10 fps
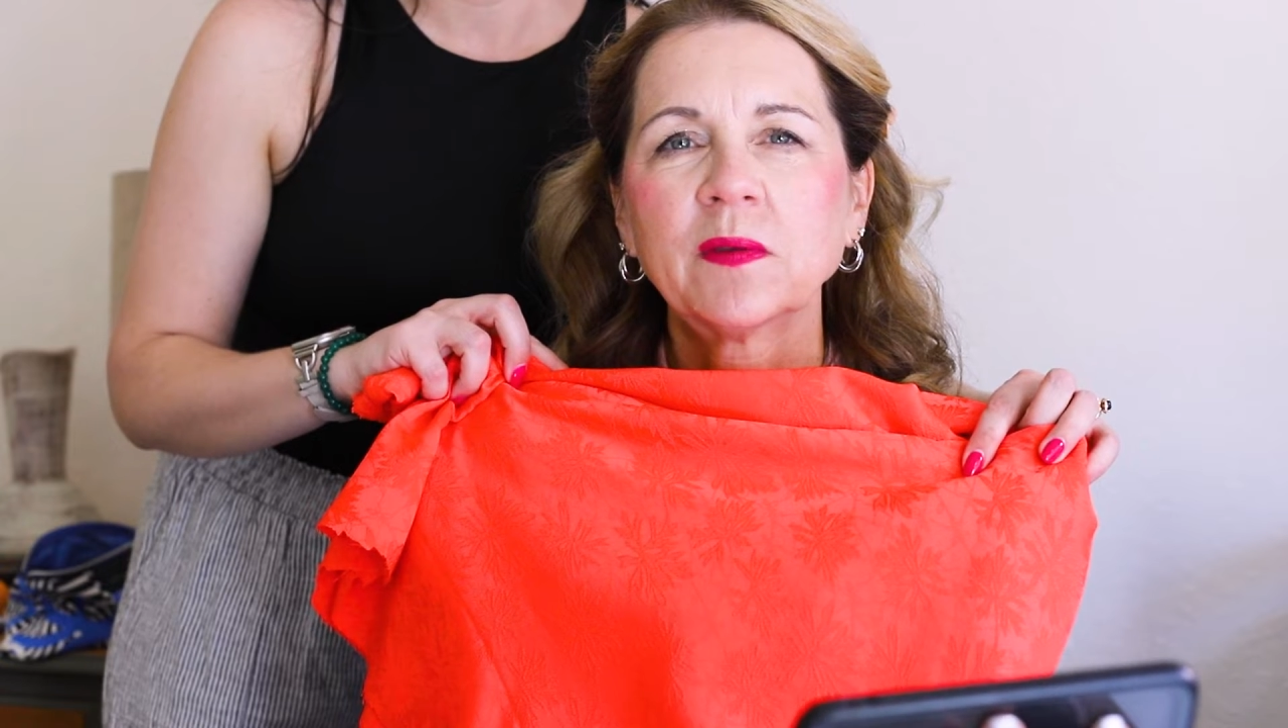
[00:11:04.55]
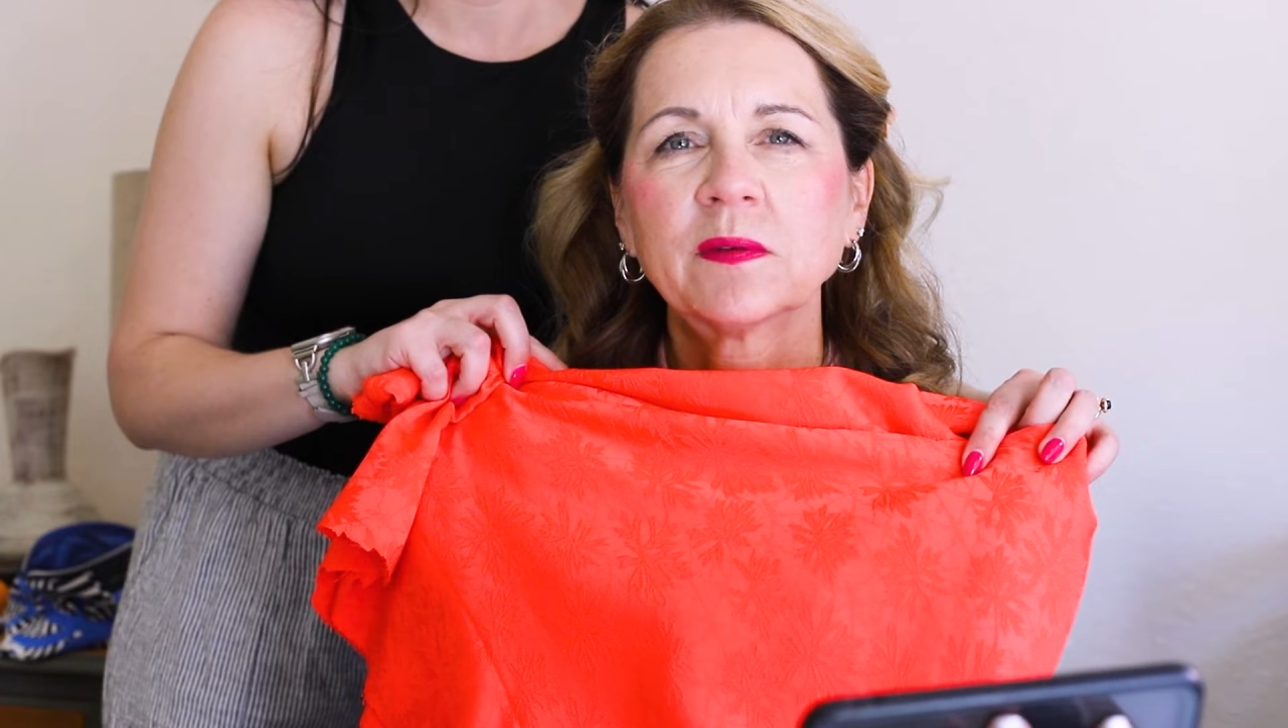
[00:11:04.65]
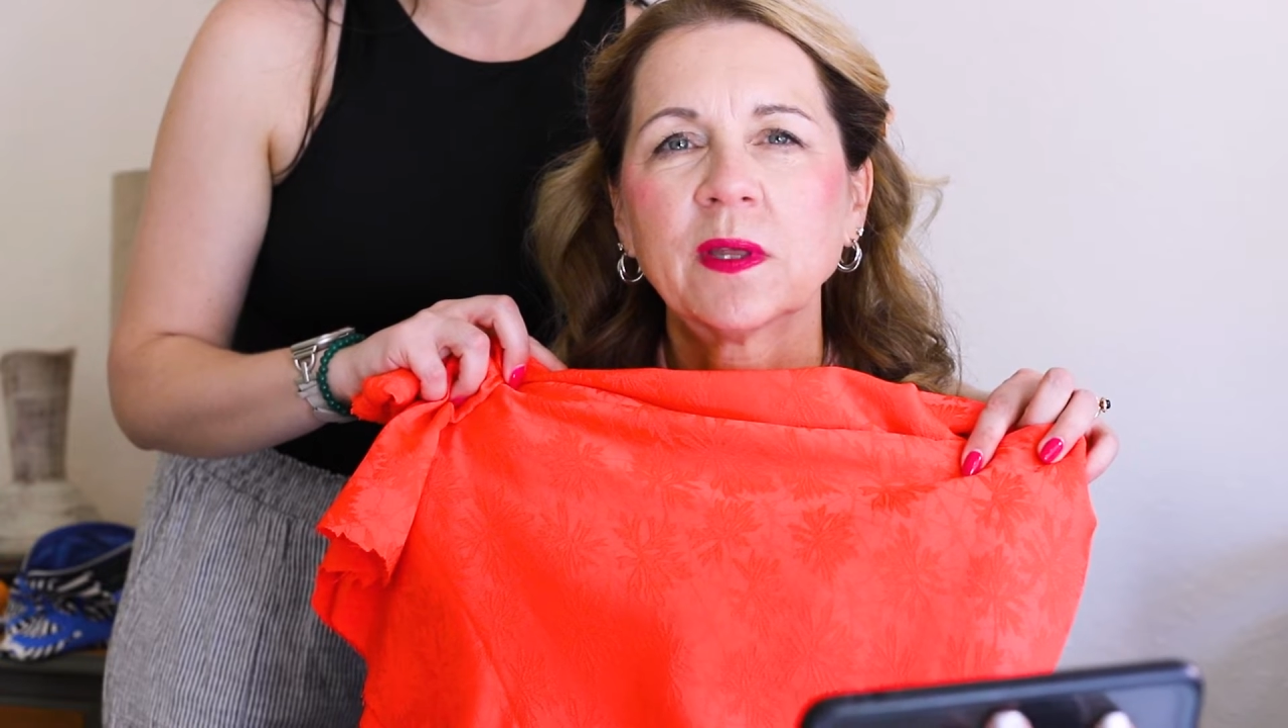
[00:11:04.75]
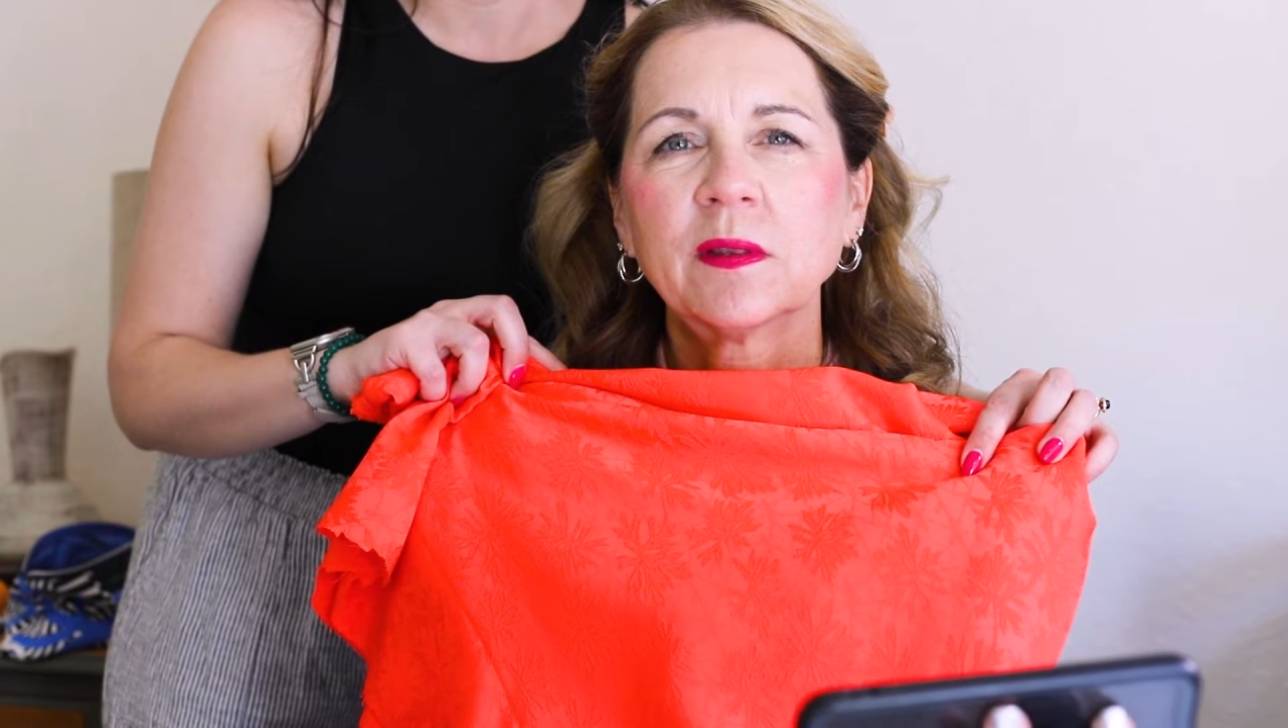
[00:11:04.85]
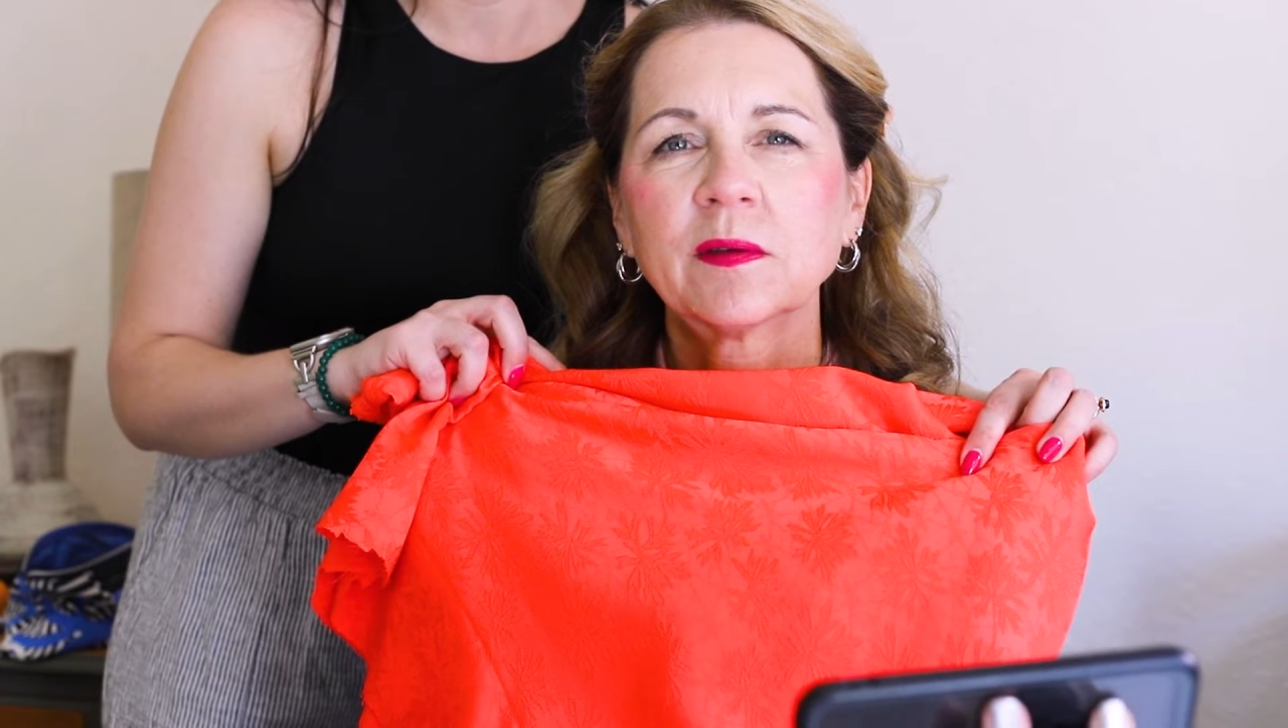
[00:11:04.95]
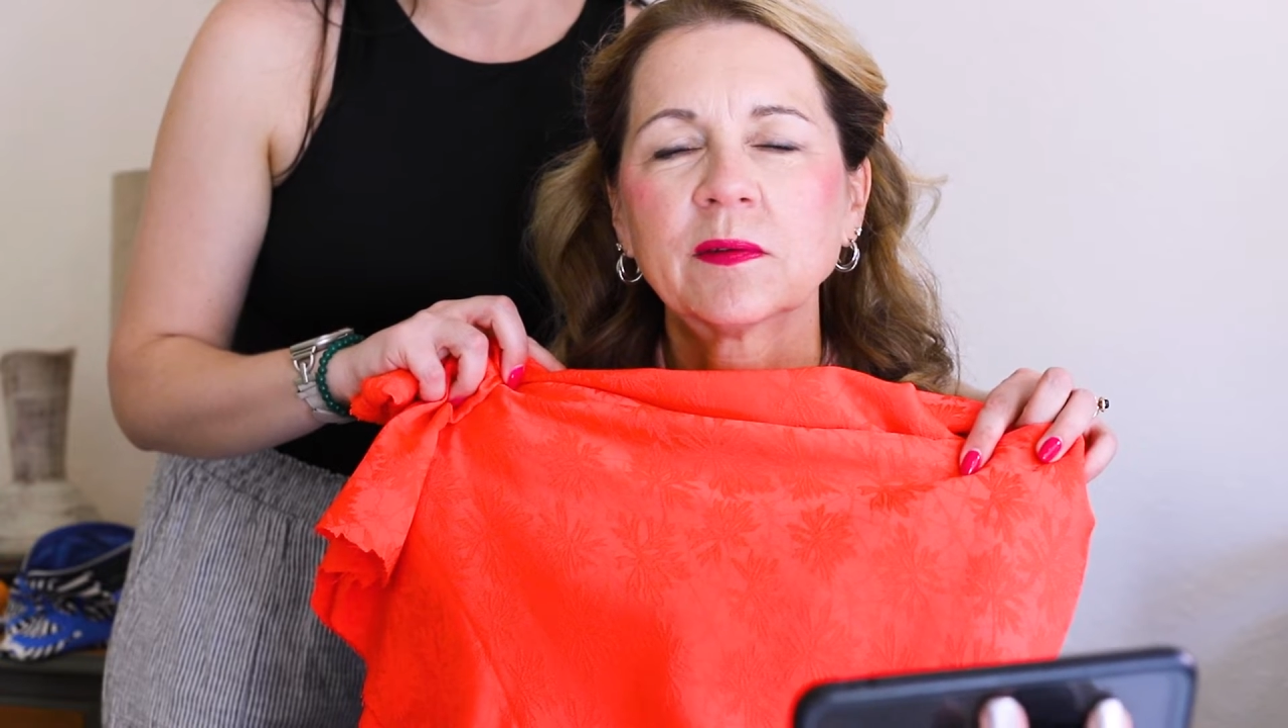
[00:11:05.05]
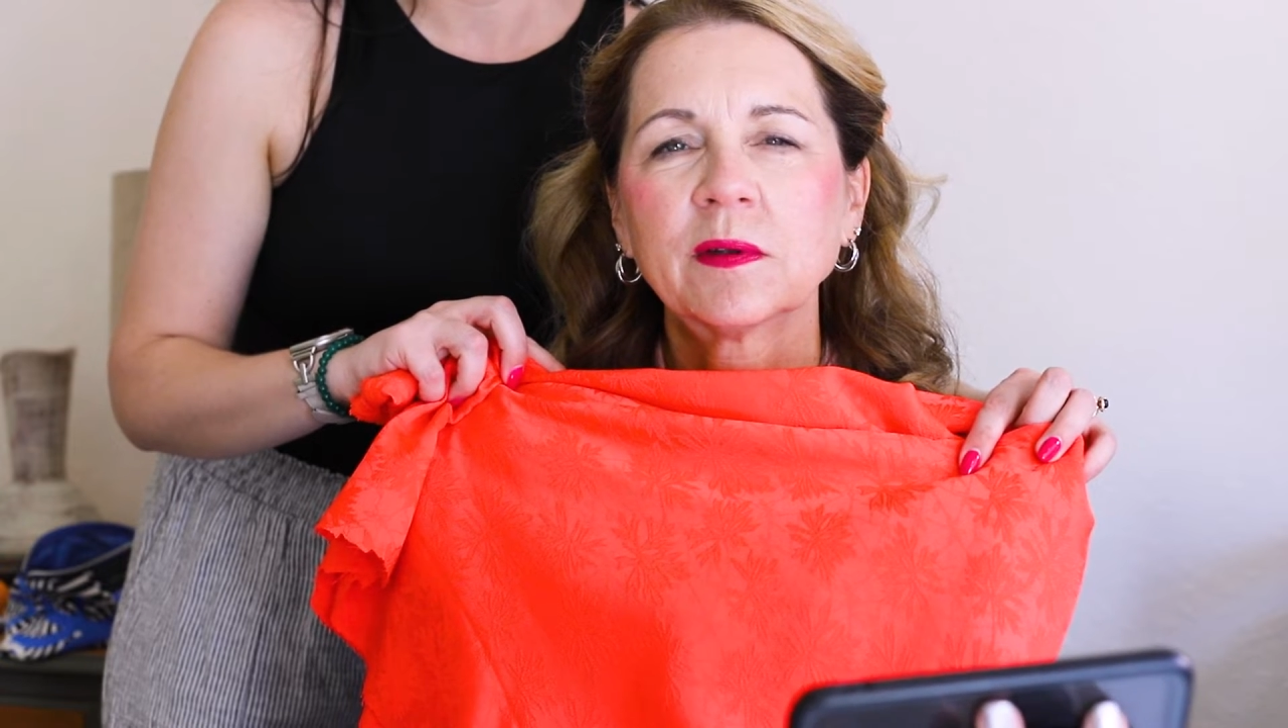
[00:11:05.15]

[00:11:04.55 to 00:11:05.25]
skin looks a